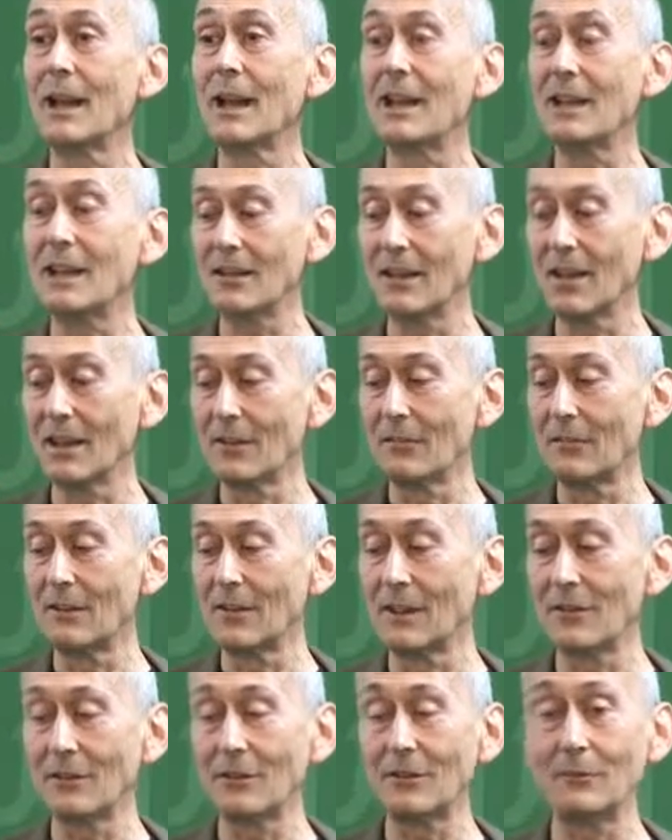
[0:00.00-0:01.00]
any
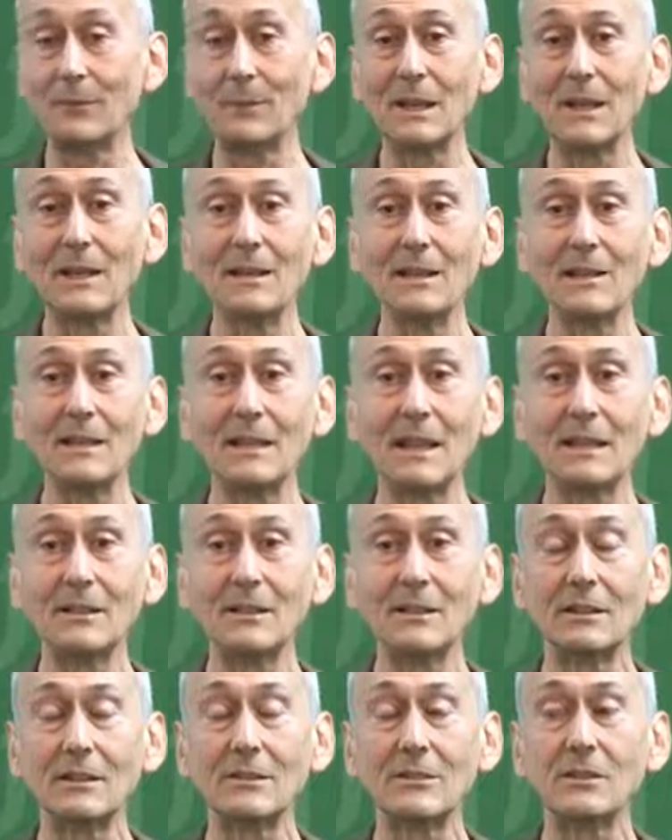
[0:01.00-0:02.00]
fear of being
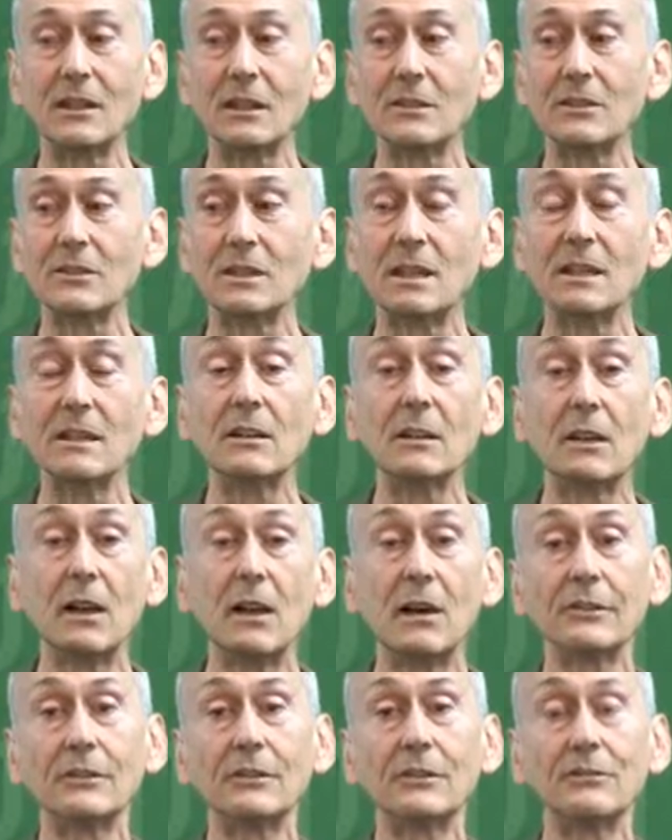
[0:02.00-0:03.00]
contested, there's not a single
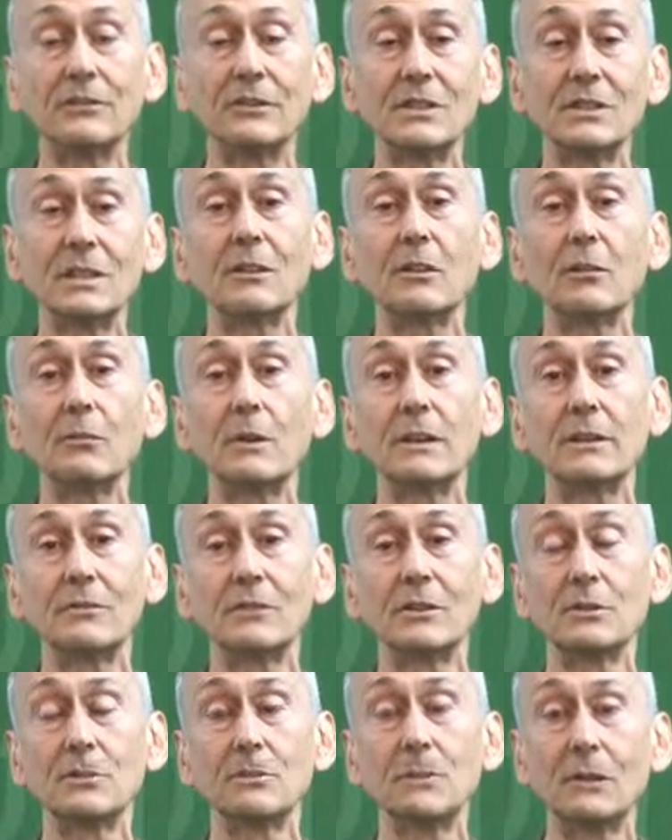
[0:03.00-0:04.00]
author of a single one of
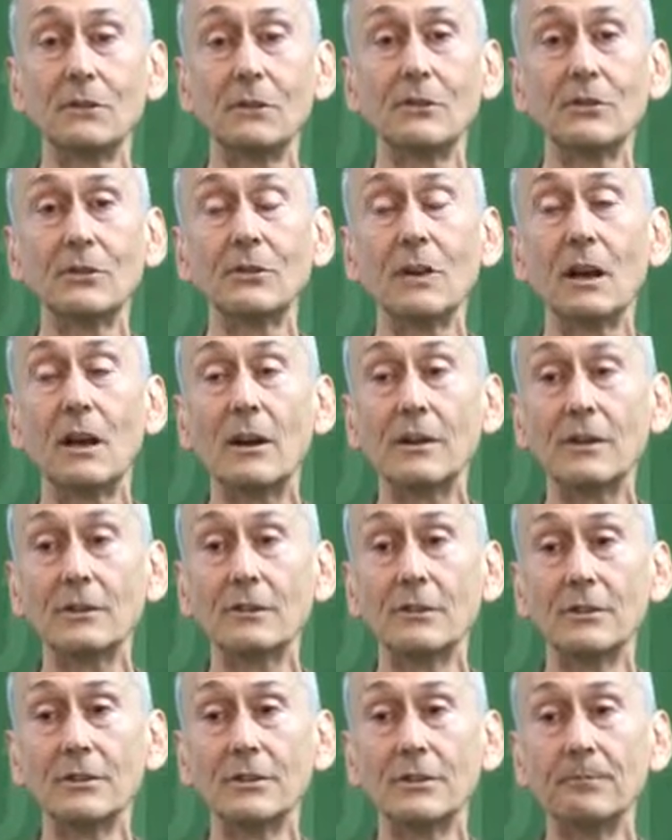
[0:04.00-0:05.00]
those peer-reviewed
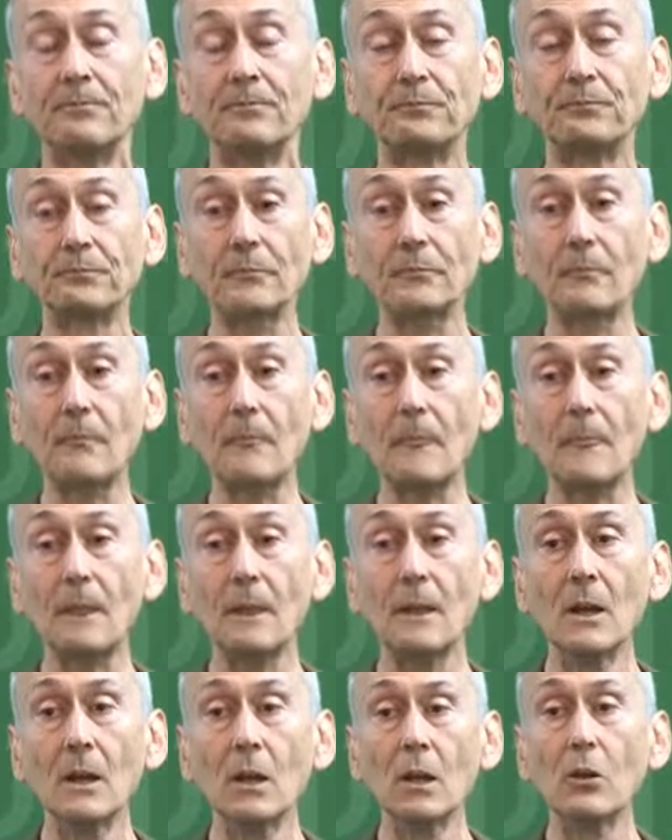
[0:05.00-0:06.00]
articles
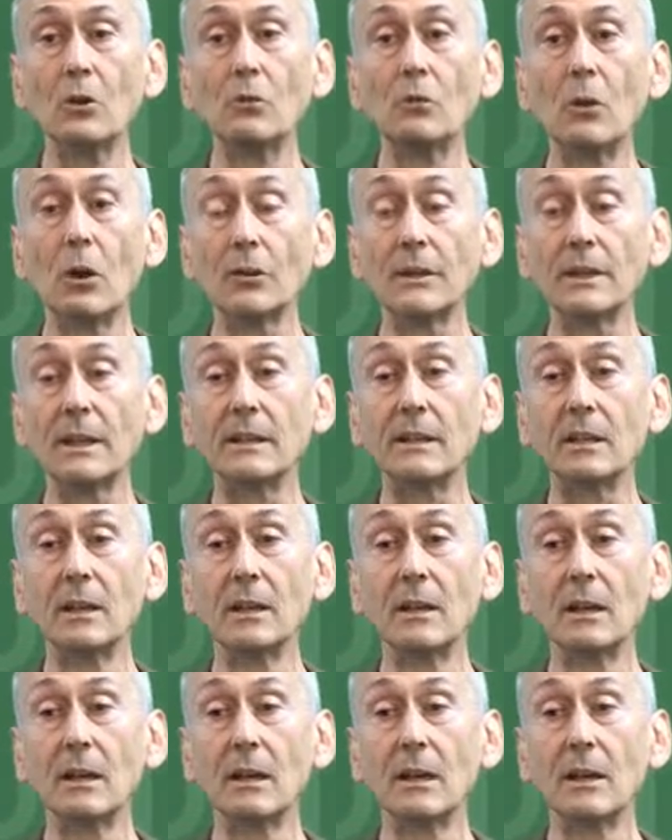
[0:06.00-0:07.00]
who wrote it
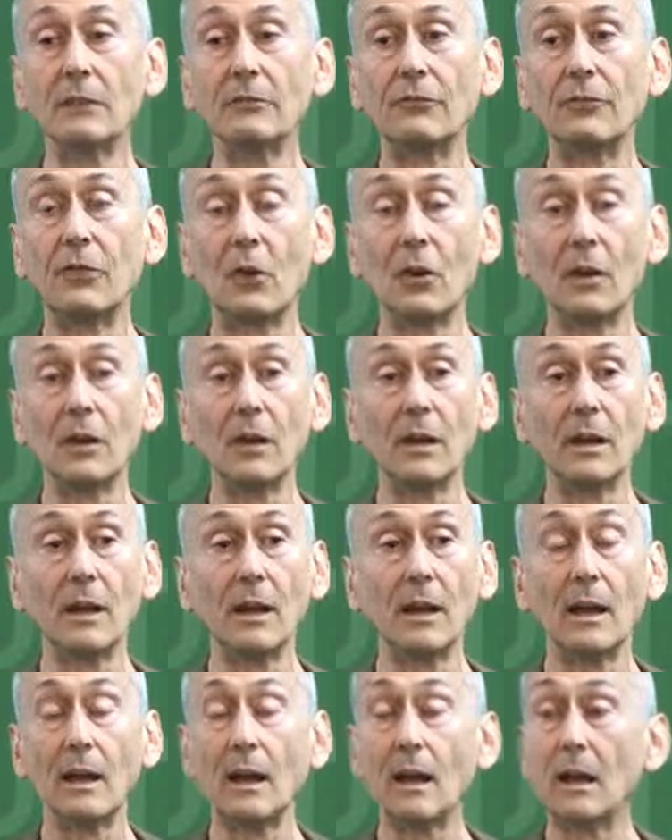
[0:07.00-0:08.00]
for
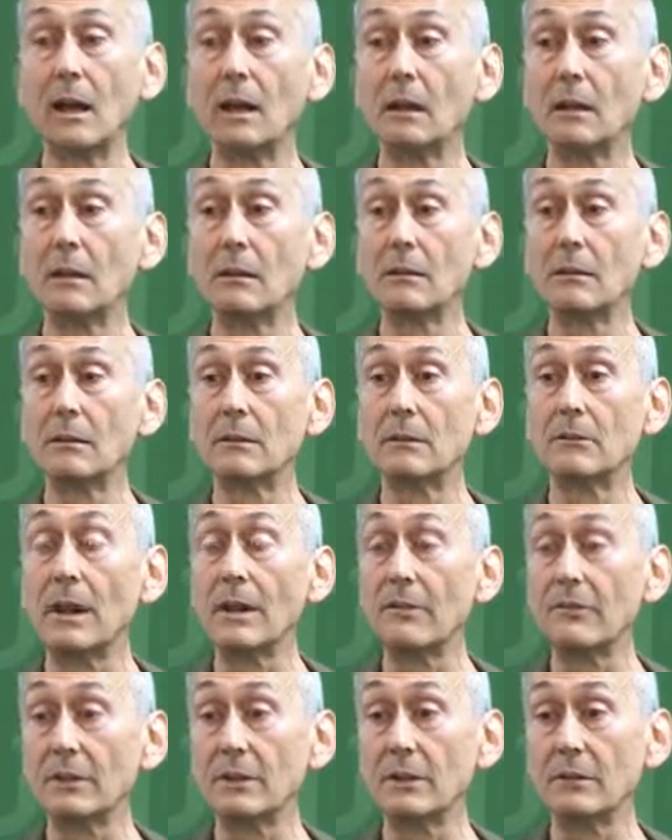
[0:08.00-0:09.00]

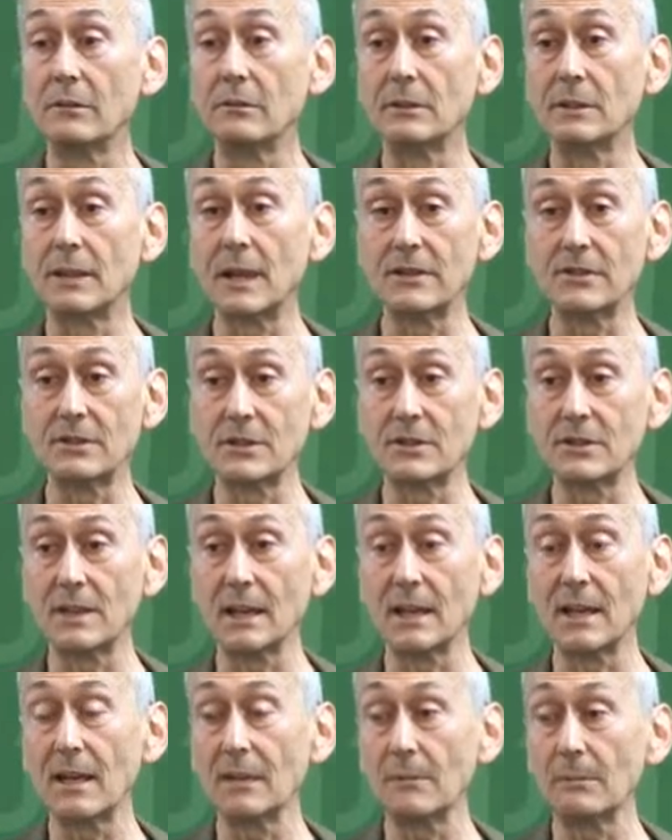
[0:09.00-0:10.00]
revenue, that is to
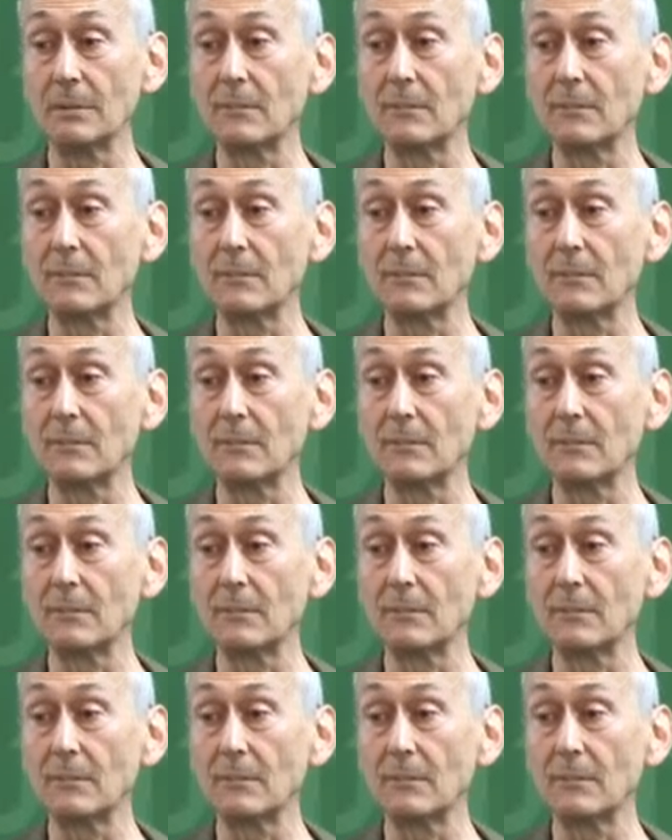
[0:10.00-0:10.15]
say,